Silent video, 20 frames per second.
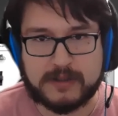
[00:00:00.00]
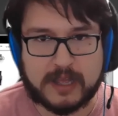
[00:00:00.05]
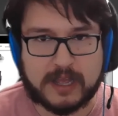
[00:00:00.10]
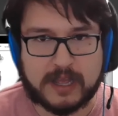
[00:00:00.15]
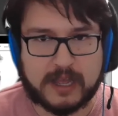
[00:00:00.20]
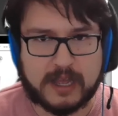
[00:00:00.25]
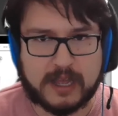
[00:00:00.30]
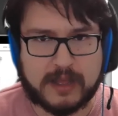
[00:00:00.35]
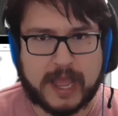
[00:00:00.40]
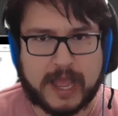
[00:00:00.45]

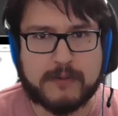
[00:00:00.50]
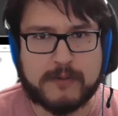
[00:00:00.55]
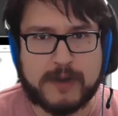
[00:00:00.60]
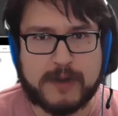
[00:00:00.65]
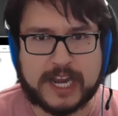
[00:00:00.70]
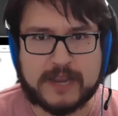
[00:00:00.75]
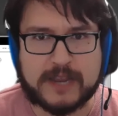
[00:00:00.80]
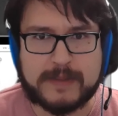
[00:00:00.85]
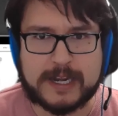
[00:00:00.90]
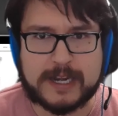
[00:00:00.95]
I
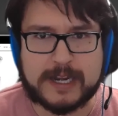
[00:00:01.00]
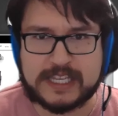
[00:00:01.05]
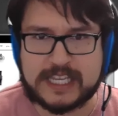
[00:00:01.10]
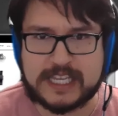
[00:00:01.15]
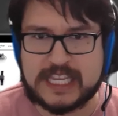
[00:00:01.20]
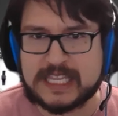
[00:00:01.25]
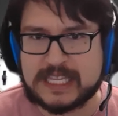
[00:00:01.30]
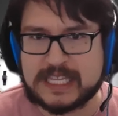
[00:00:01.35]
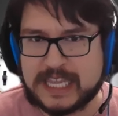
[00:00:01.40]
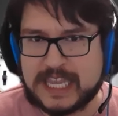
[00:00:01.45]
recommend
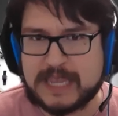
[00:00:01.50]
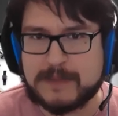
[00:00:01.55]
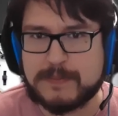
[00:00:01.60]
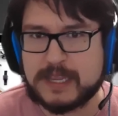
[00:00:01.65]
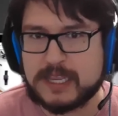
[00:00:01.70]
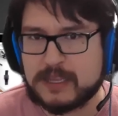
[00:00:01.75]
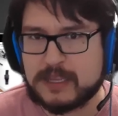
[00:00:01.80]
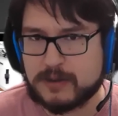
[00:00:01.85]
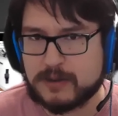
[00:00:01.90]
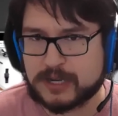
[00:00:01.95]

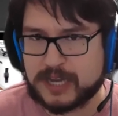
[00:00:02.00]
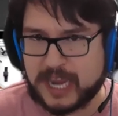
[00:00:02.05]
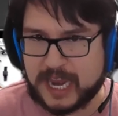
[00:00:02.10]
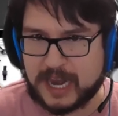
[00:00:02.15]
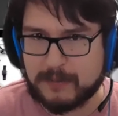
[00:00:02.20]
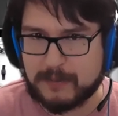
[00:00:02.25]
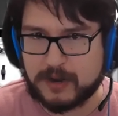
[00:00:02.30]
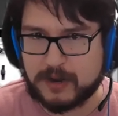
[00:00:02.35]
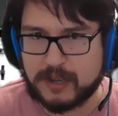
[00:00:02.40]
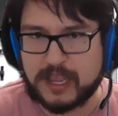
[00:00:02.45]
keeping your
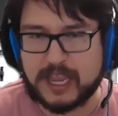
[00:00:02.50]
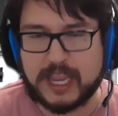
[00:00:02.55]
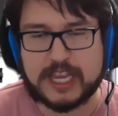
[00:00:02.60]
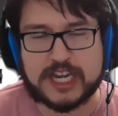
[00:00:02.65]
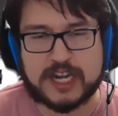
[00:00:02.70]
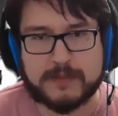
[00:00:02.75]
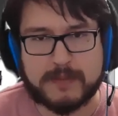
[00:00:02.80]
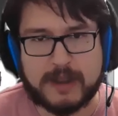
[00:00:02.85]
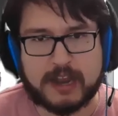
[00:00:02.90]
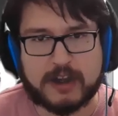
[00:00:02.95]
camera and
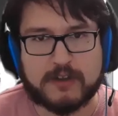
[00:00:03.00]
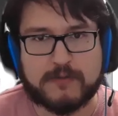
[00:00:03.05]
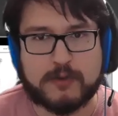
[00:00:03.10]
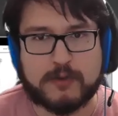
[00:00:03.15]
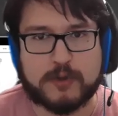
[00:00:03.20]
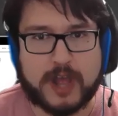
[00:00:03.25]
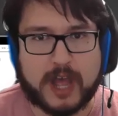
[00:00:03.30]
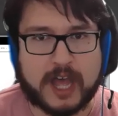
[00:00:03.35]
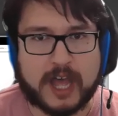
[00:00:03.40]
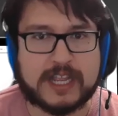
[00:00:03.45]
your microphone
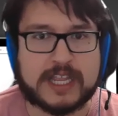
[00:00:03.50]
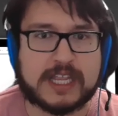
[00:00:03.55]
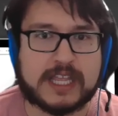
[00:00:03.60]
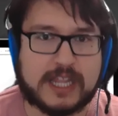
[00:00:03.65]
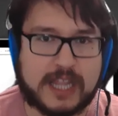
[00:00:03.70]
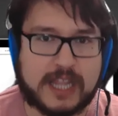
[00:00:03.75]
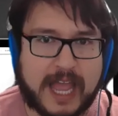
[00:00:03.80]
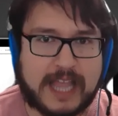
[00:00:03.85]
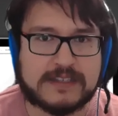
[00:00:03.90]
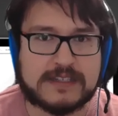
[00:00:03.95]
on in
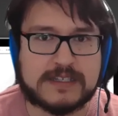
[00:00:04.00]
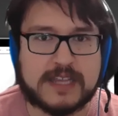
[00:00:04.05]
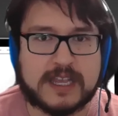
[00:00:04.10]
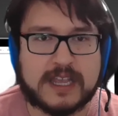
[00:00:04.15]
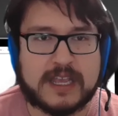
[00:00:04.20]
class